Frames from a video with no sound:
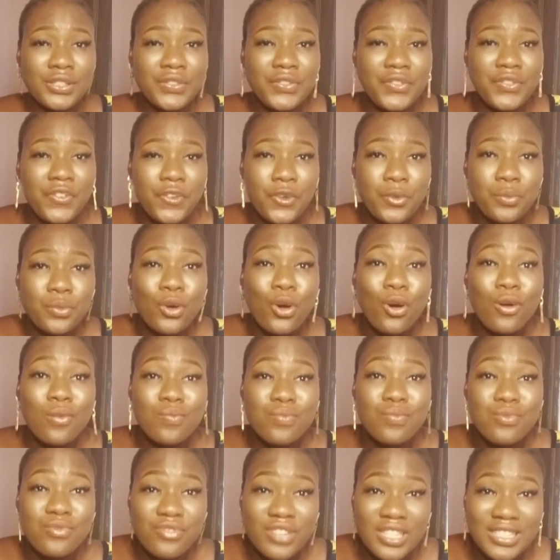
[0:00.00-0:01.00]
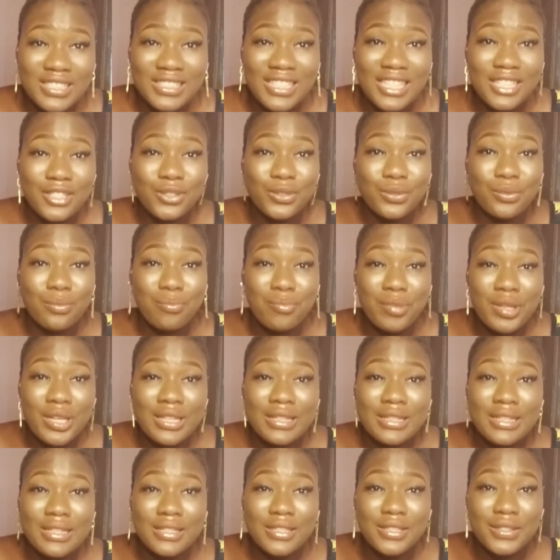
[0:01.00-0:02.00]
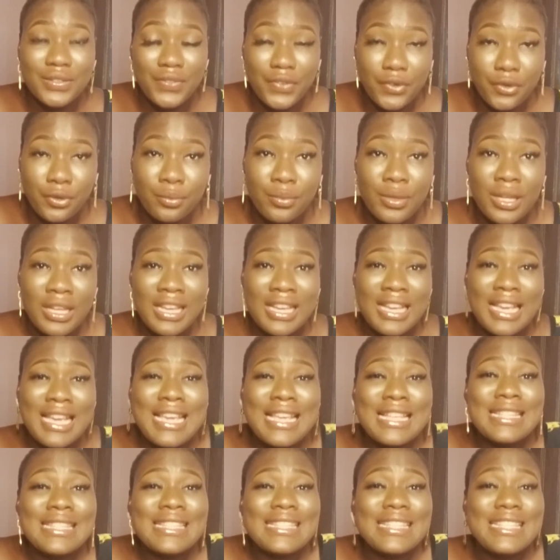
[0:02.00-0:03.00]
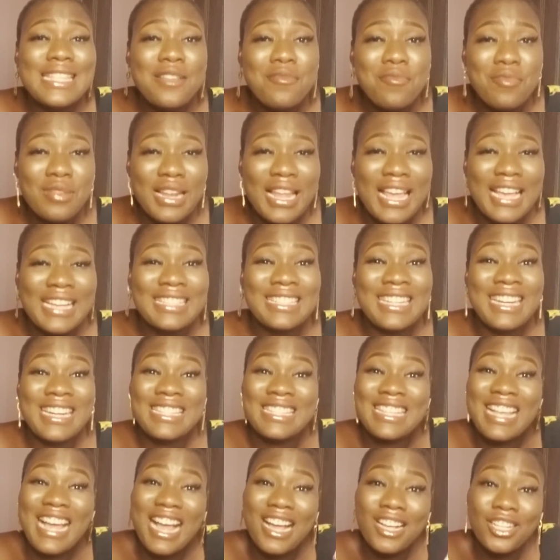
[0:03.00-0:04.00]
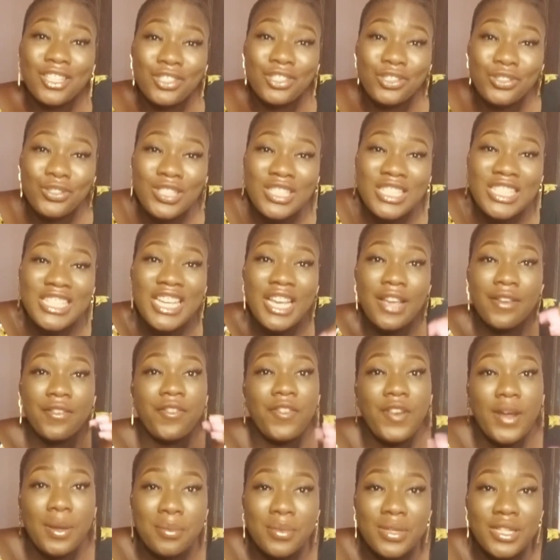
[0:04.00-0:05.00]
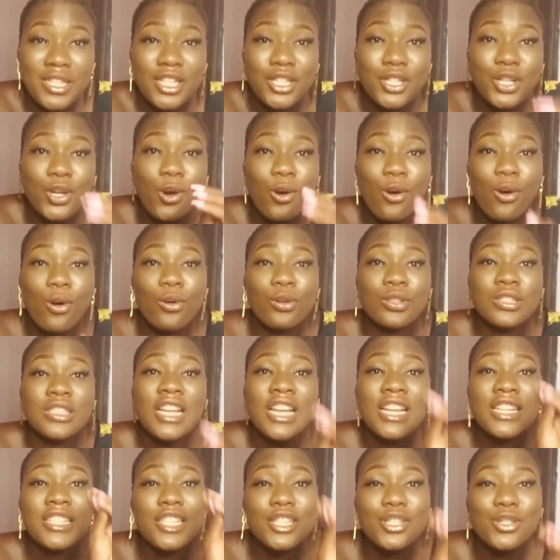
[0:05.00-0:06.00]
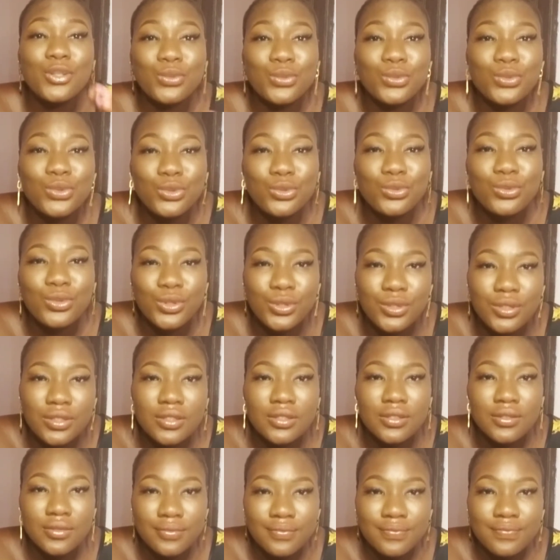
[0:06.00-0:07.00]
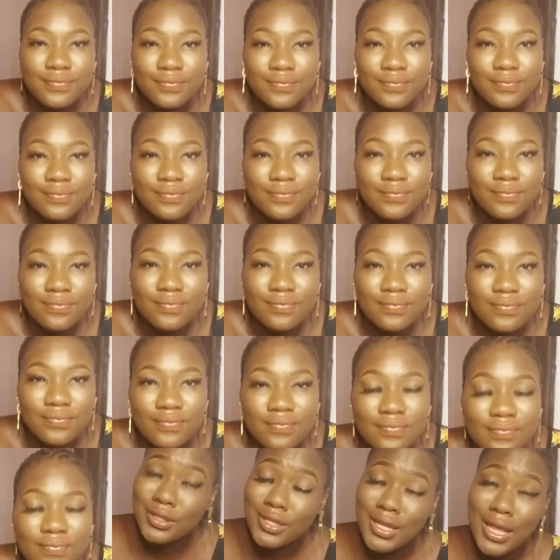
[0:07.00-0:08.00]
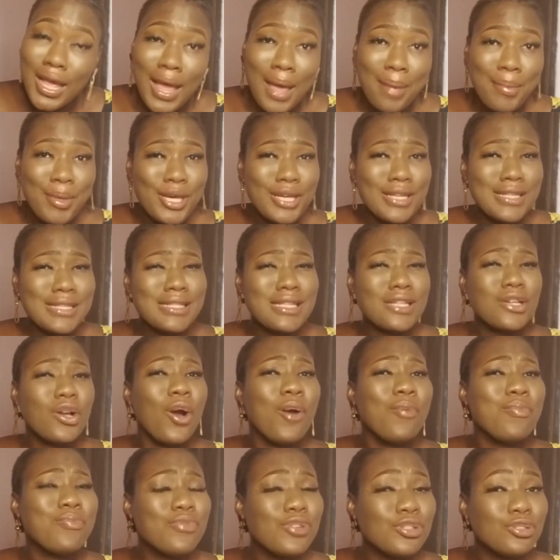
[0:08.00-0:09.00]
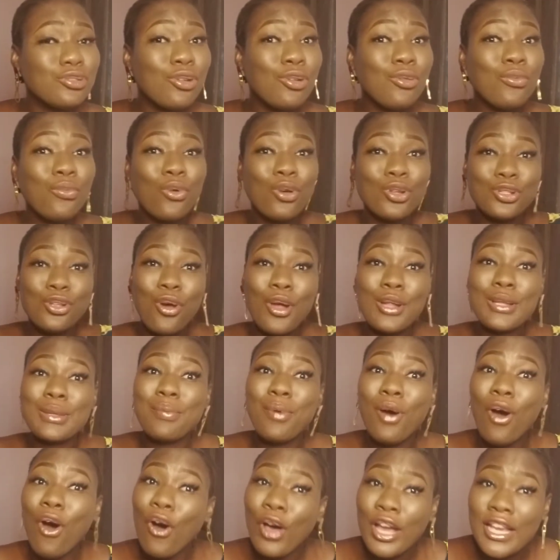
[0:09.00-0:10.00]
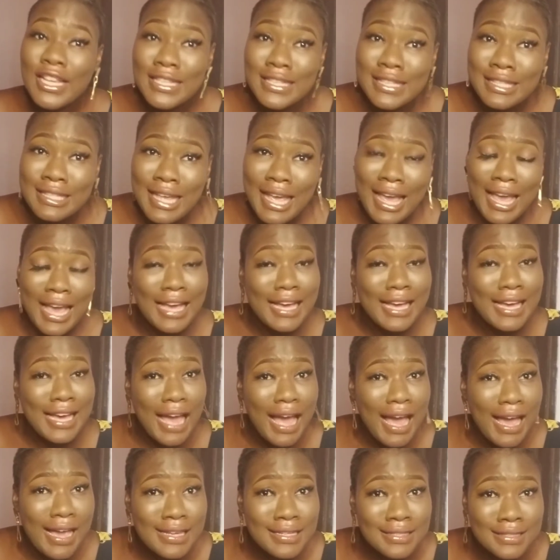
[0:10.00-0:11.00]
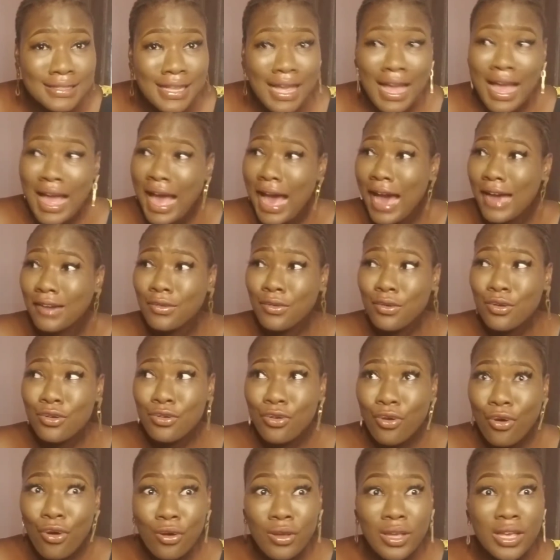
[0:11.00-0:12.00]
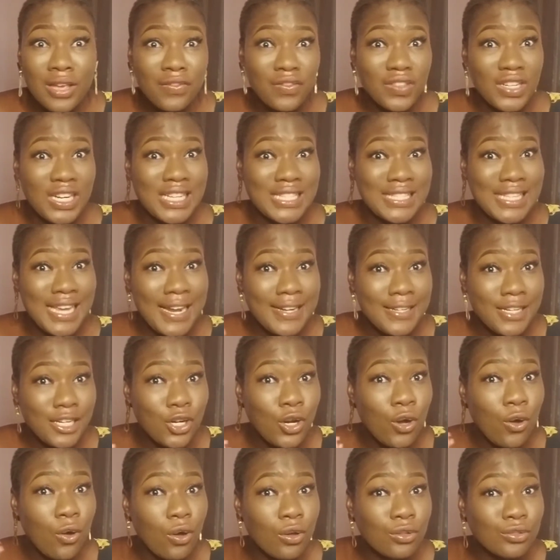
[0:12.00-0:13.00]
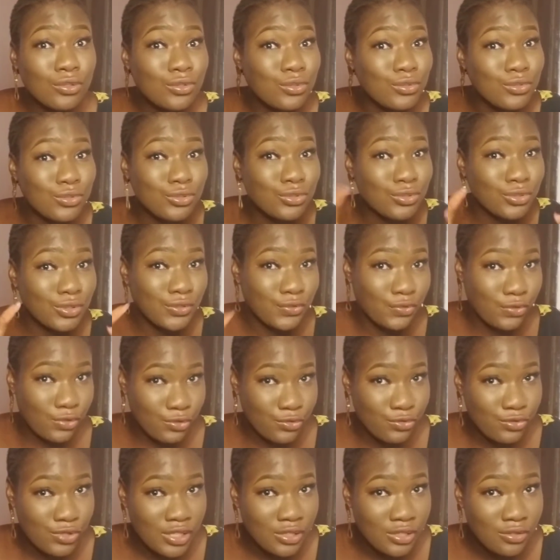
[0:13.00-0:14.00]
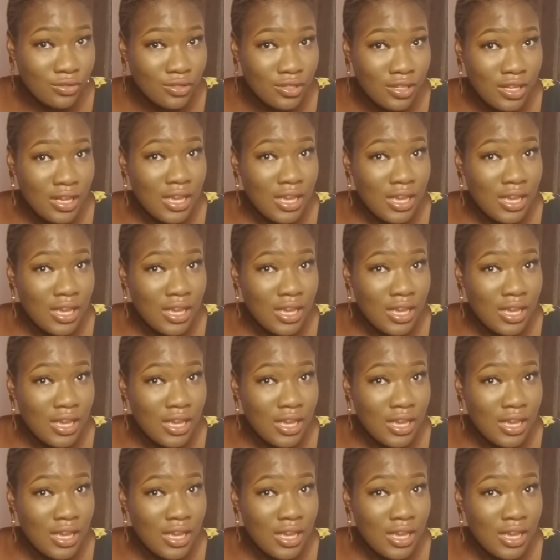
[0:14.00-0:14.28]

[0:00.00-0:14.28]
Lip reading: film cooperated to make this film, it seemed like there is actually a family called the Kujus, because the cooperation was on point. Guys, I don't know if there is any called Kujus for real,